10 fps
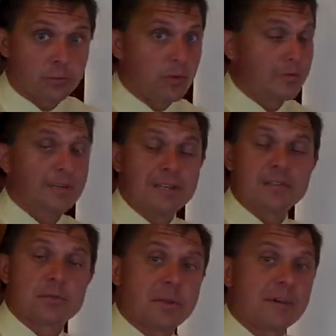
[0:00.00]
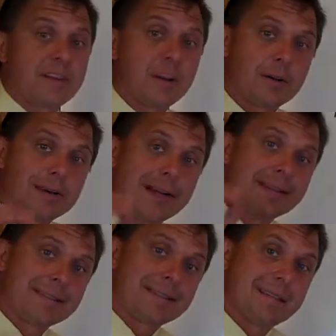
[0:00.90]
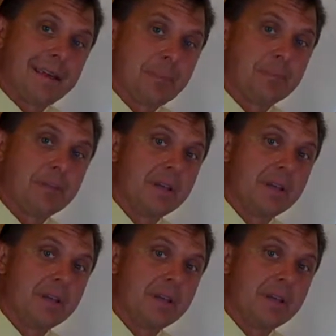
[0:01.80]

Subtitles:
Square root of 18 and square root of 8 are not the same.